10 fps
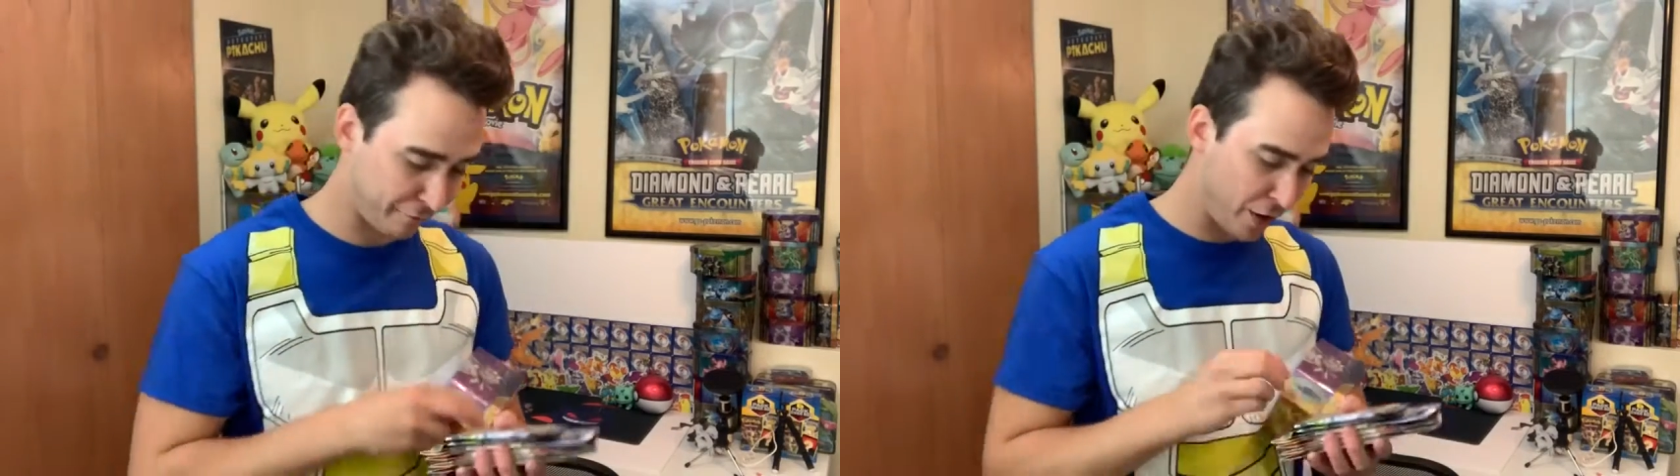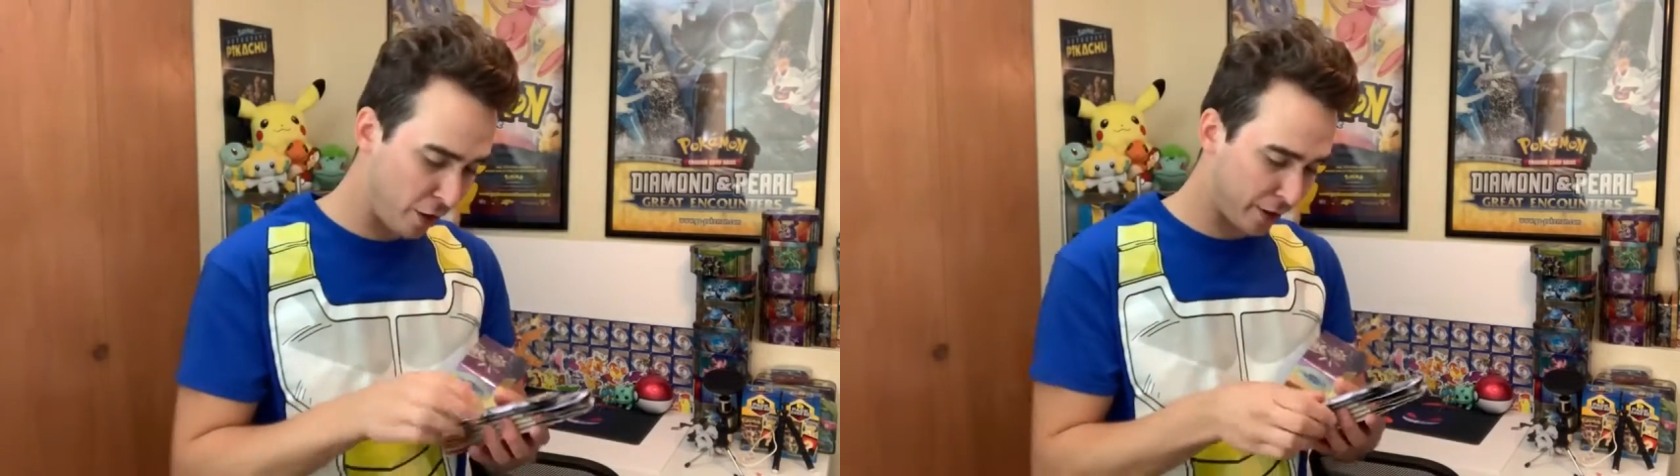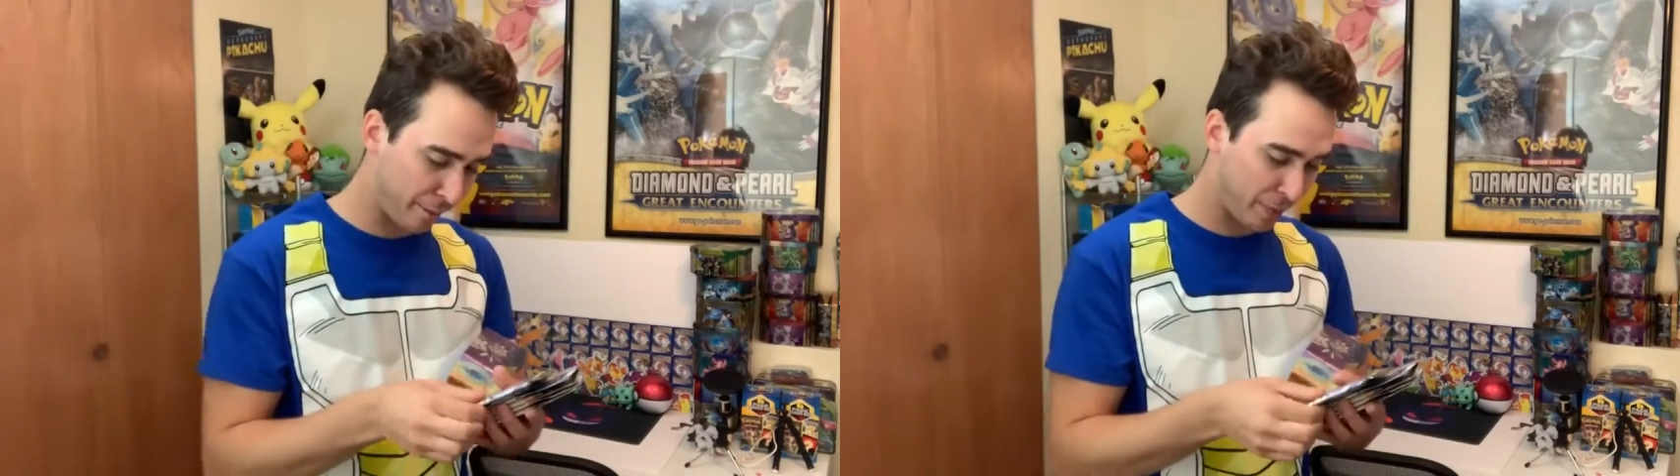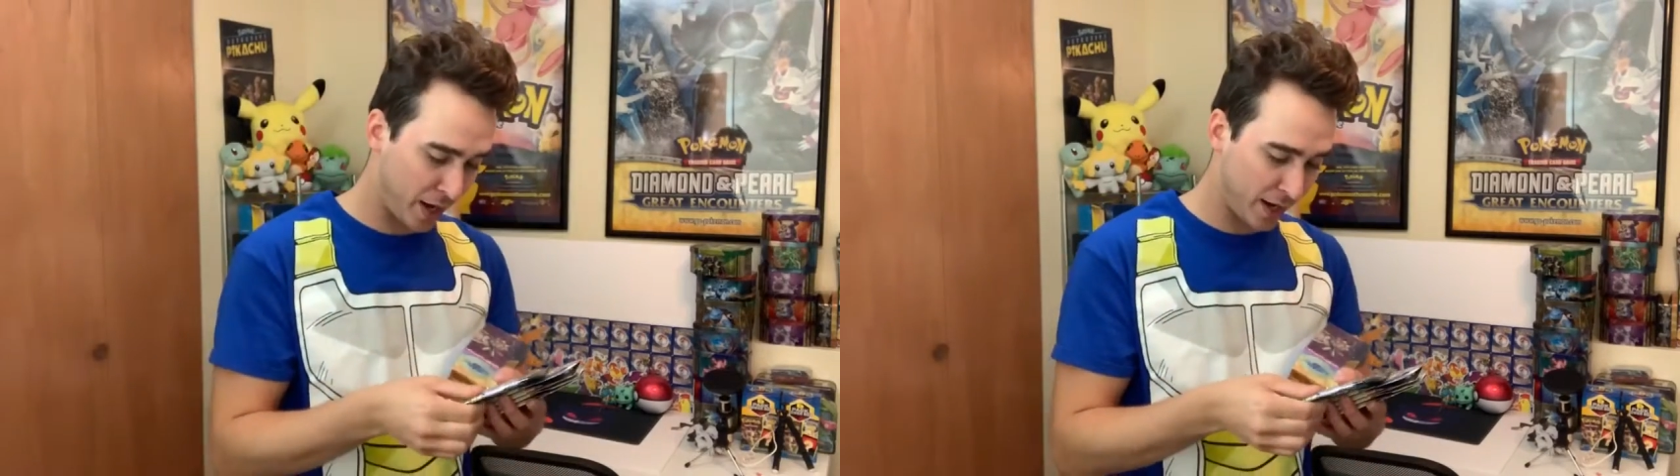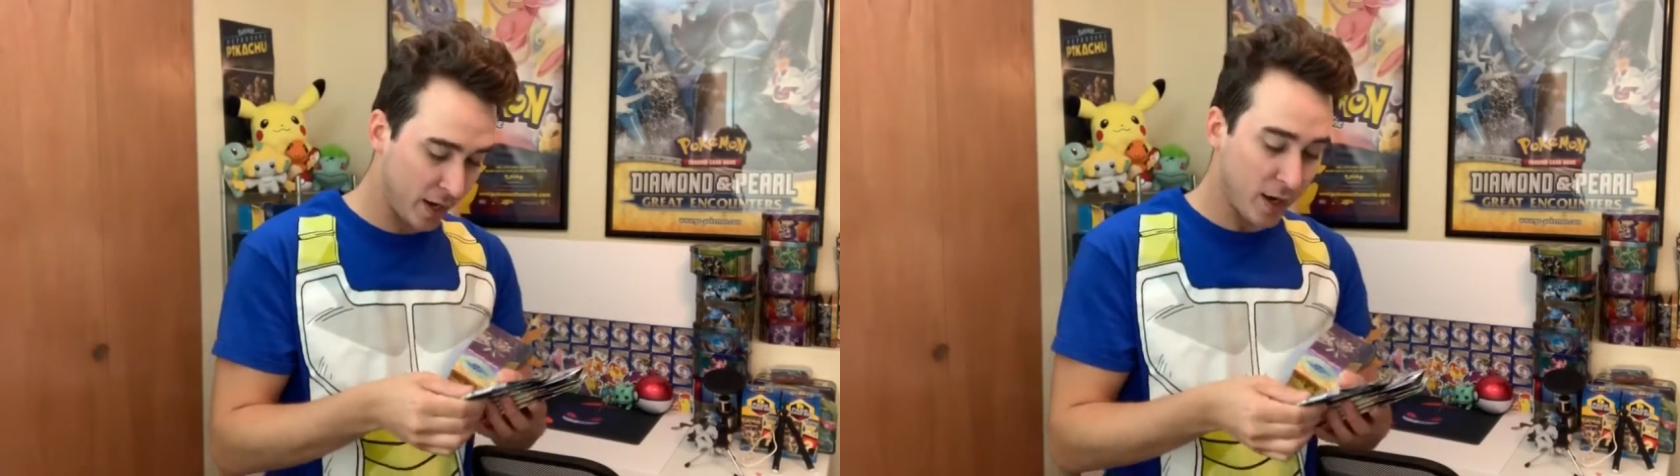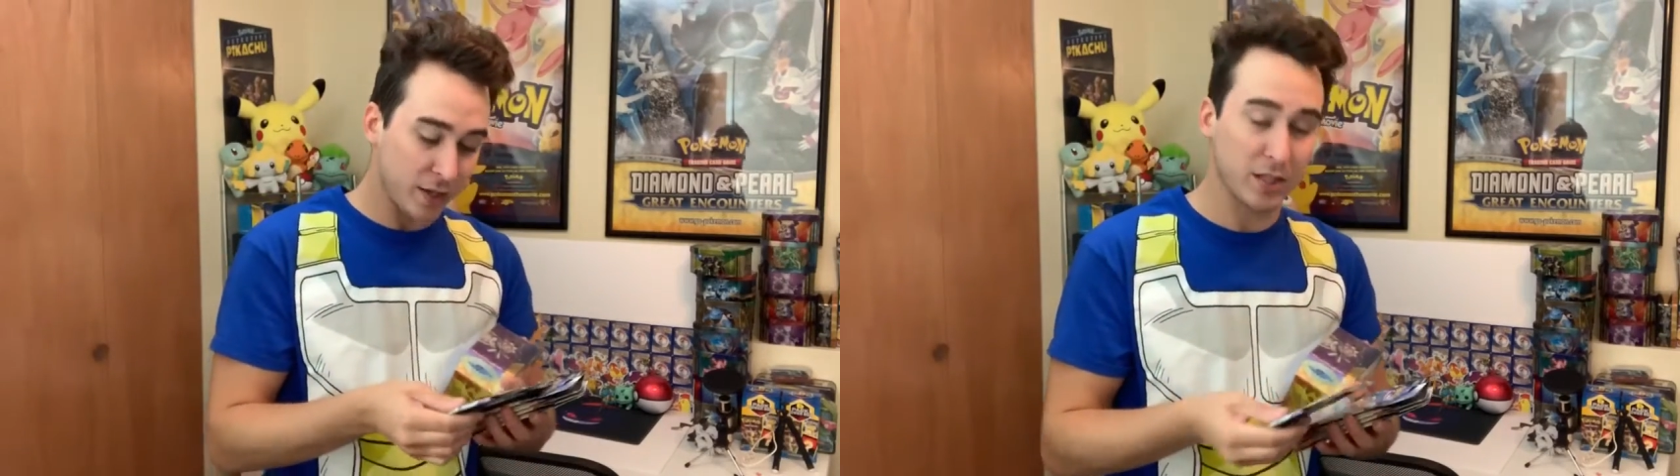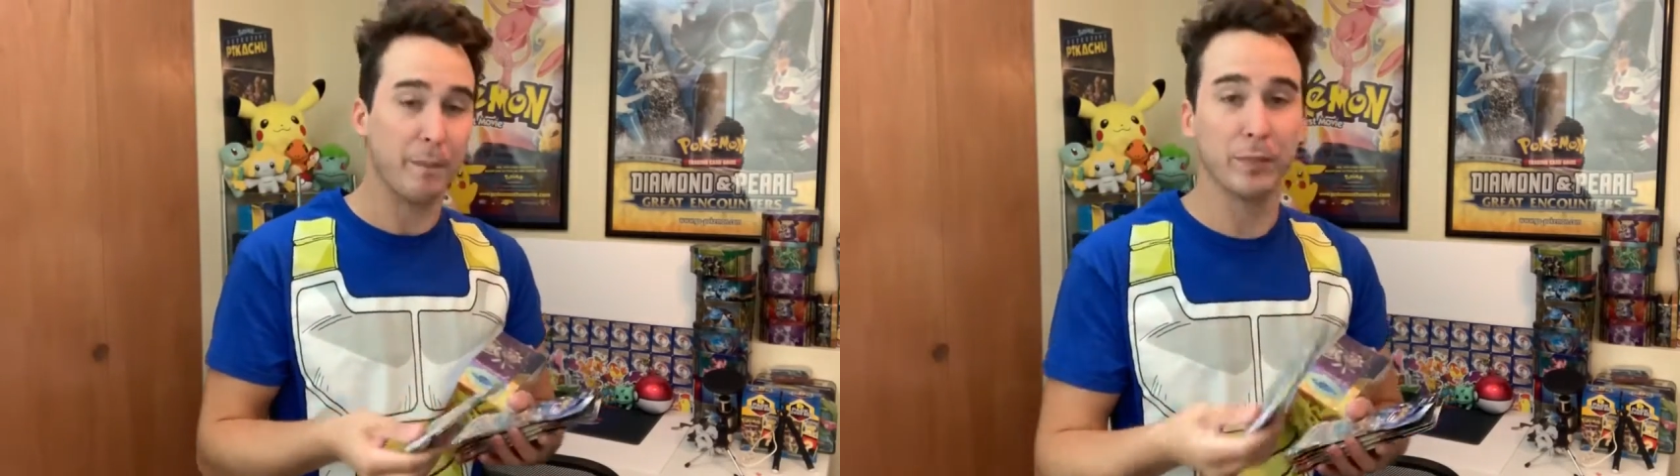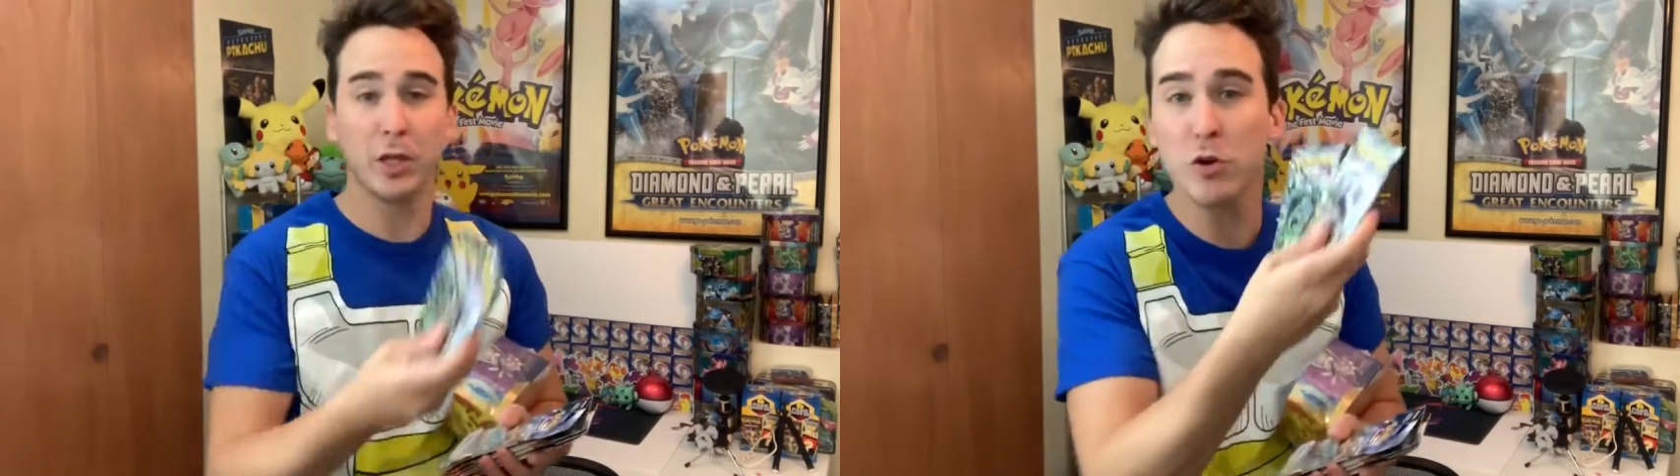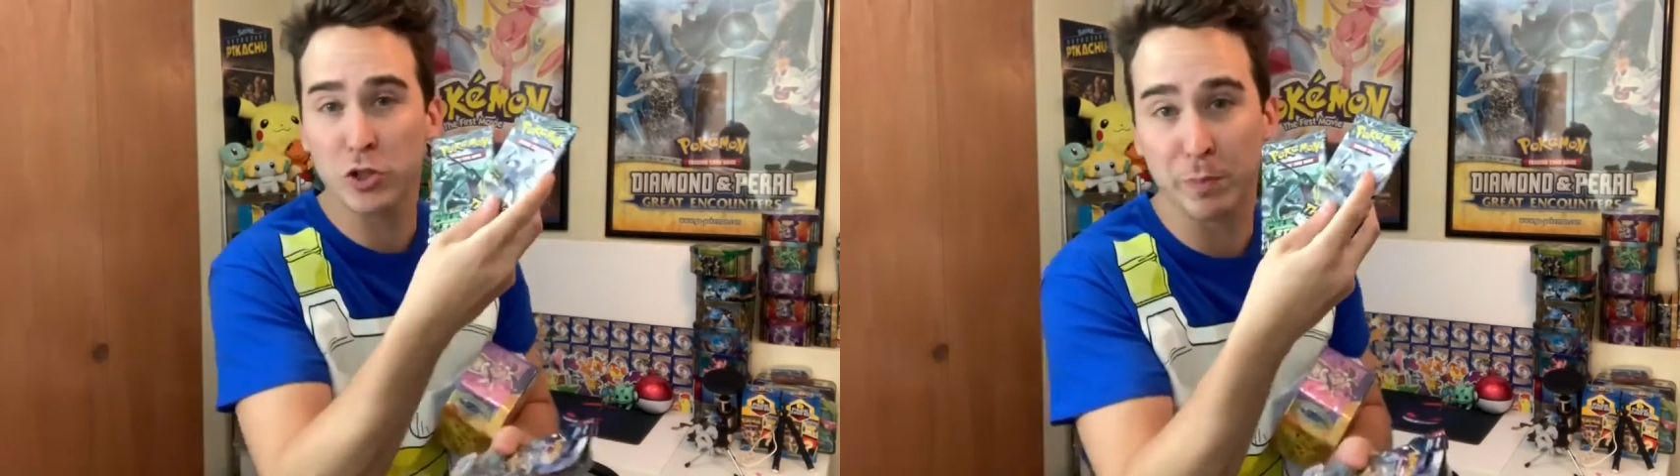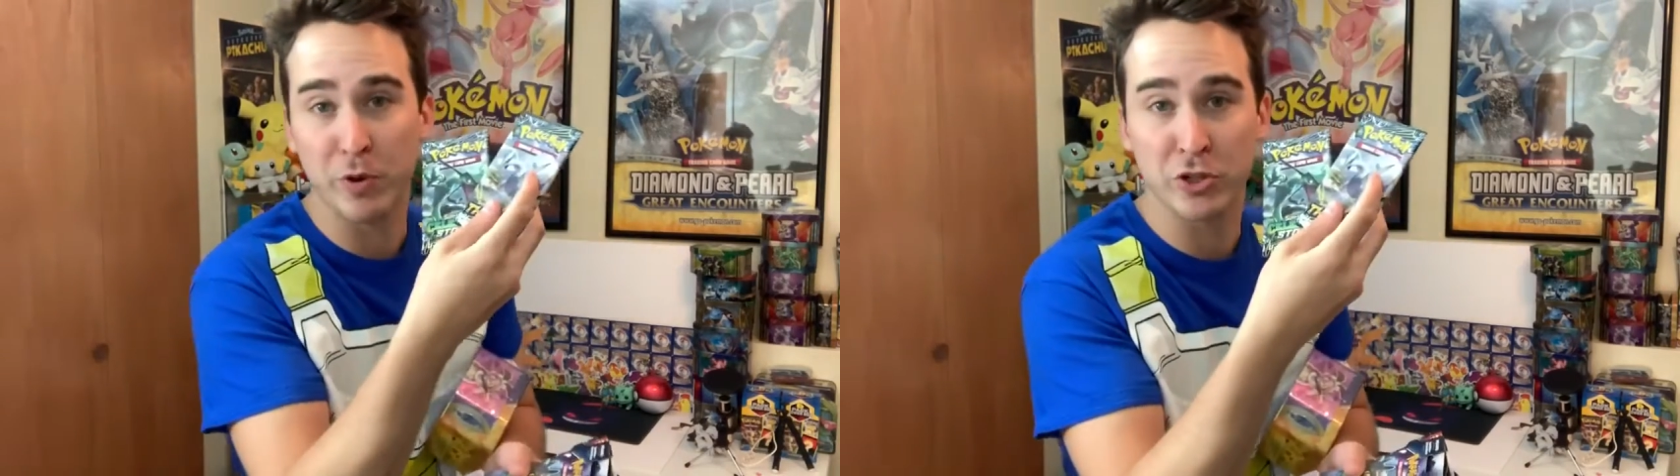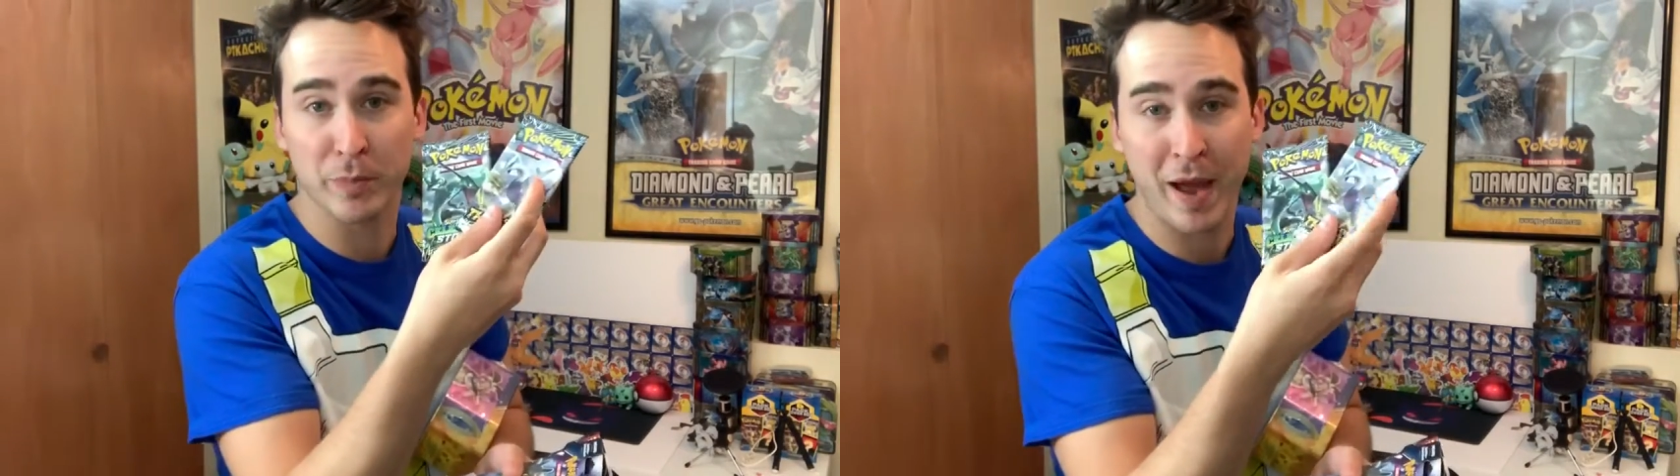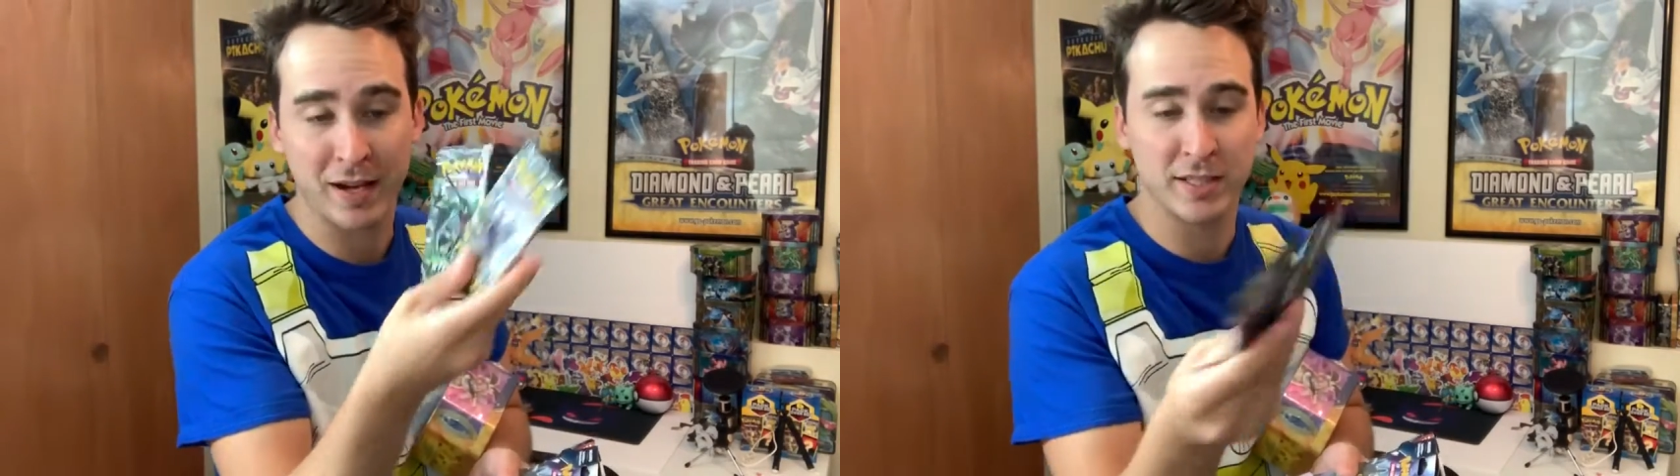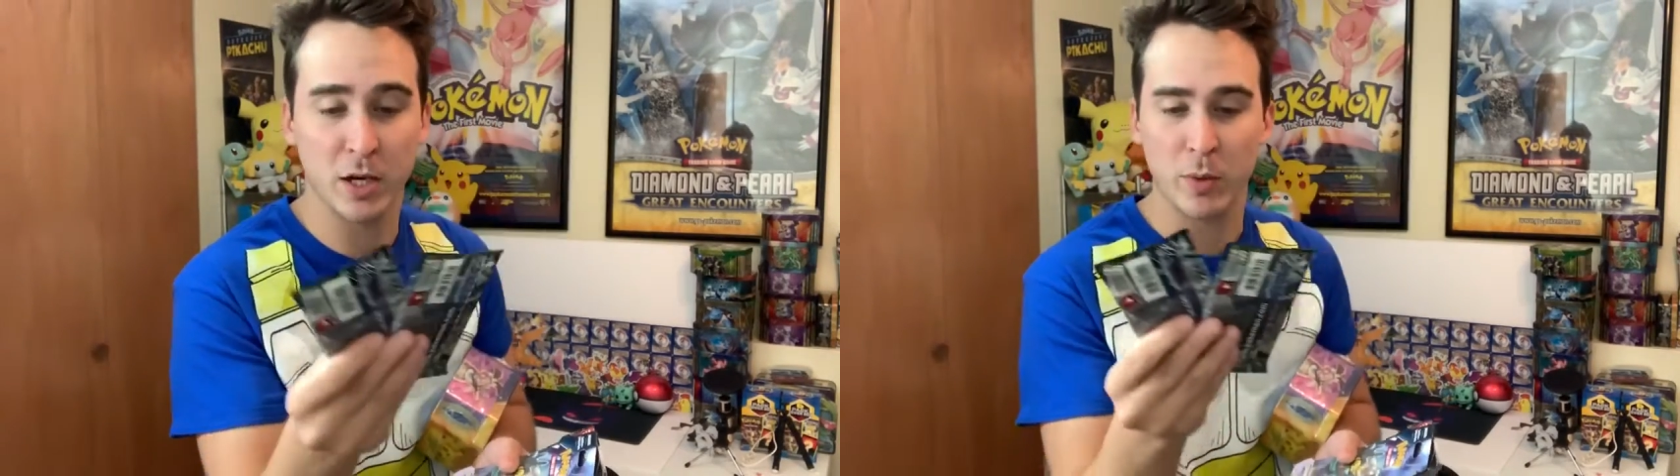followed up by some loose booster packs here.